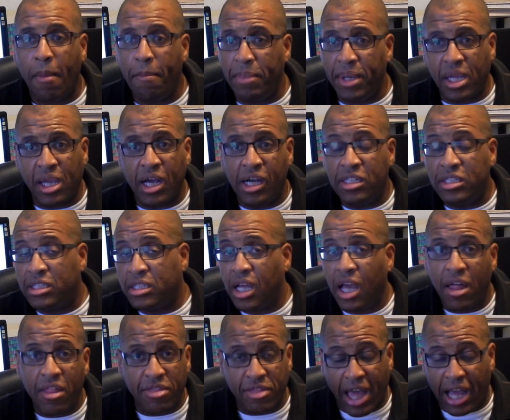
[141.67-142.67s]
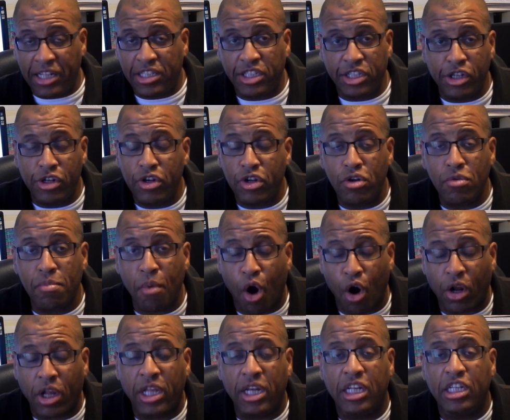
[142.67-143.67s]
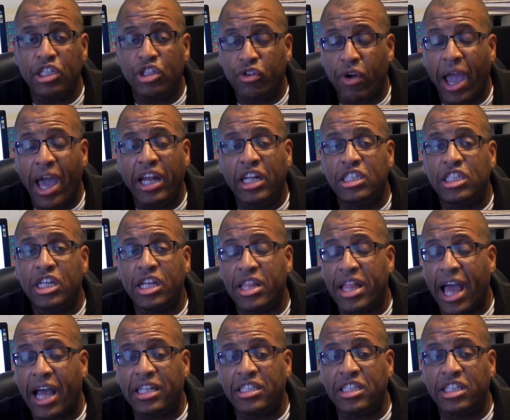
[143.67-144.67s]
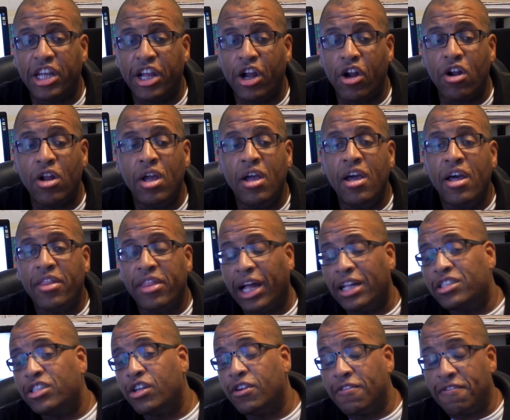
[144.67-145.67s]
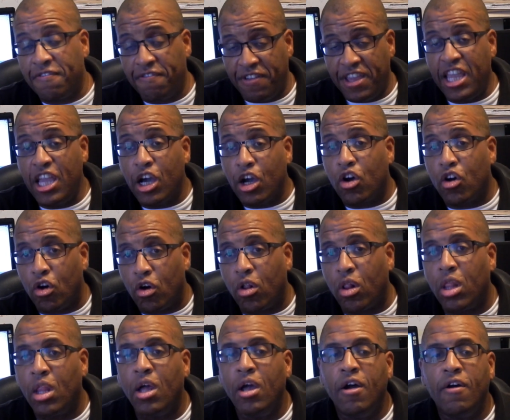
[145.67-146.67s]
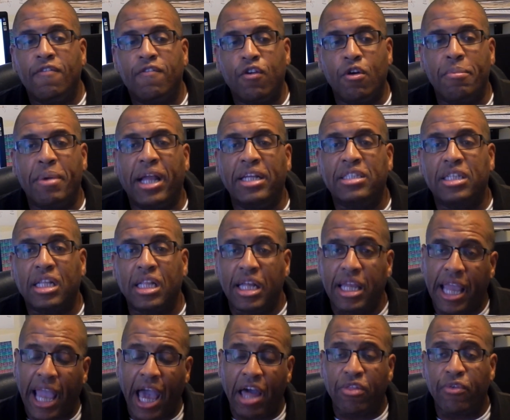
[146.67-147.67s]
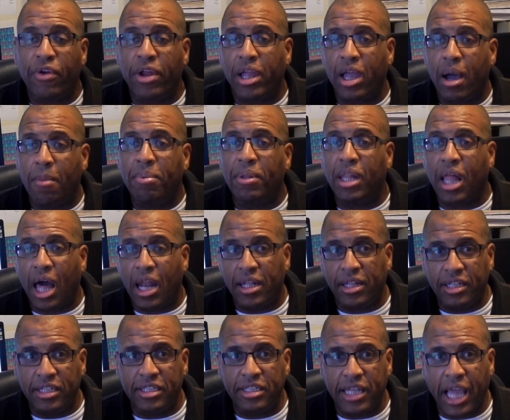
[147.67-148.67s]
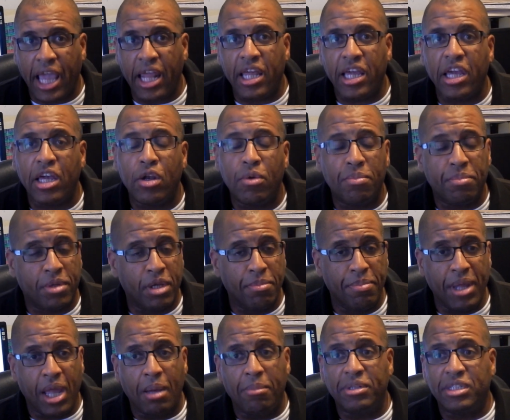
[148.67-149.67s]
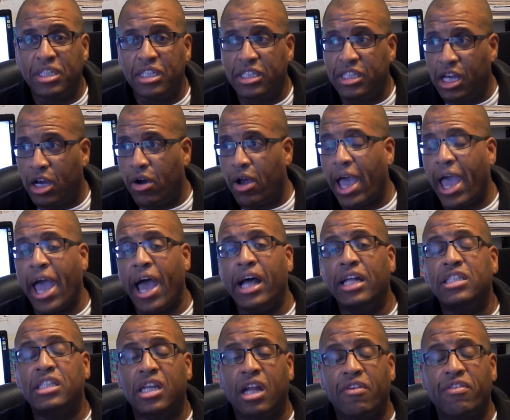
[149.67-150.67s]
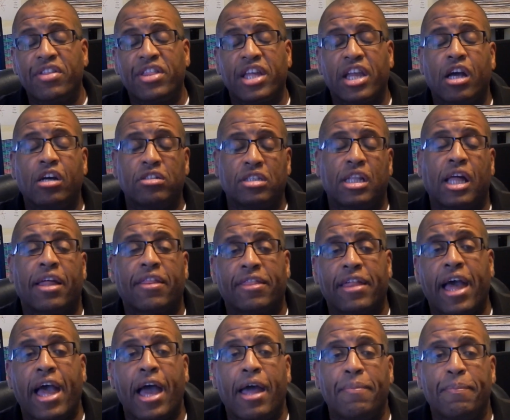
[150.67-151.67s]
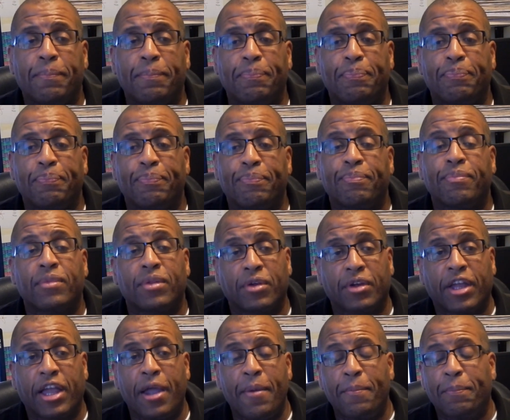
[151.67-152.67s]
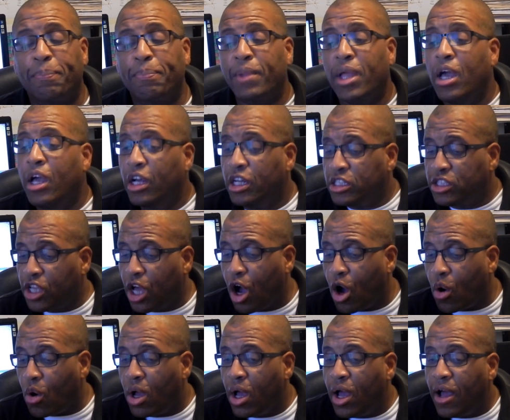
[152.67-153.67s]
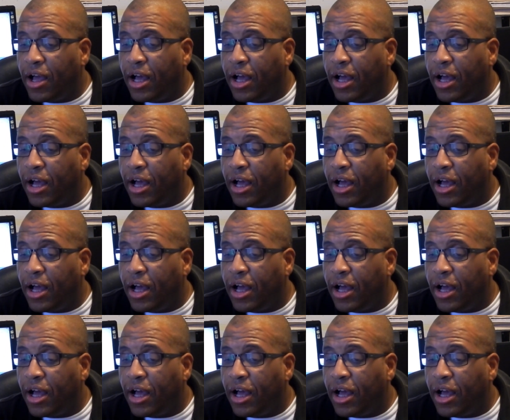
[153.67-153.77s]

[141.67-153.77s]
because that's their new marketing strategy. That's their vehicle for basically gathering up a lot of this data and to be able to sell ads and everything else like that. Okay, so